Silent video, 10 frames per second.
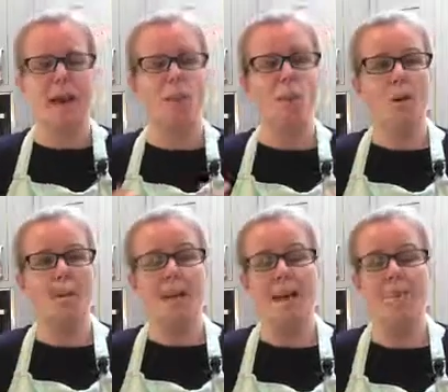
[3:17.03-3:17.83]
And what
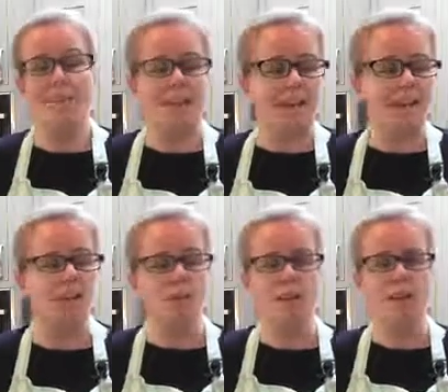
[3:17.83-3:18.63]
is happening in
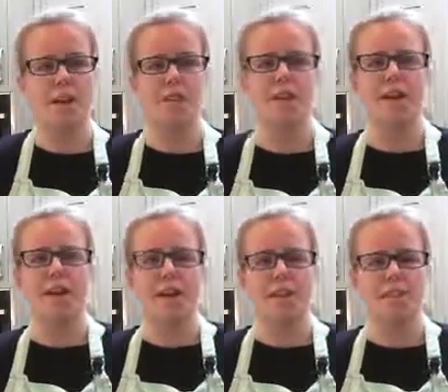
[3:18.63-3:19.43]
your dough
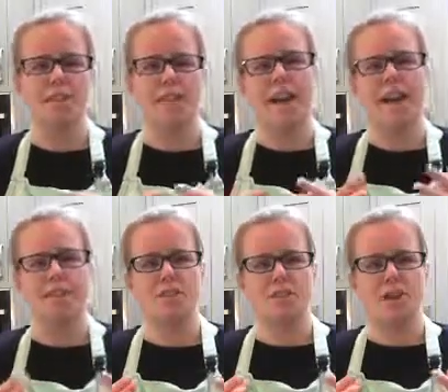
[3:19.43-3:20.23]
is that
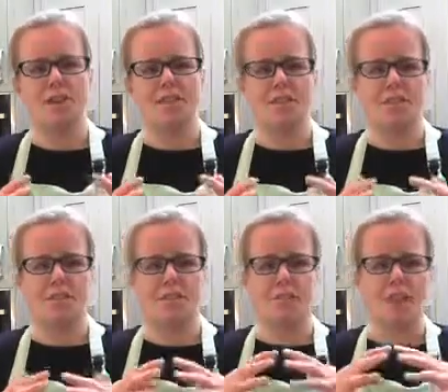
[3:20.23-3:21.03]
as it's
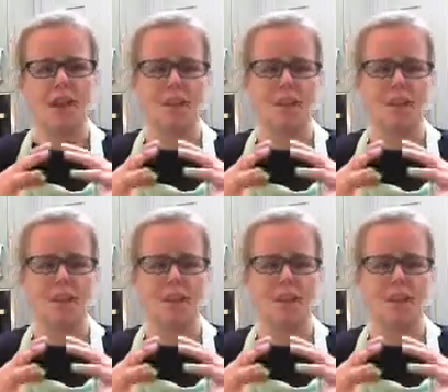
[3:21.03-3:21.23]
rising, those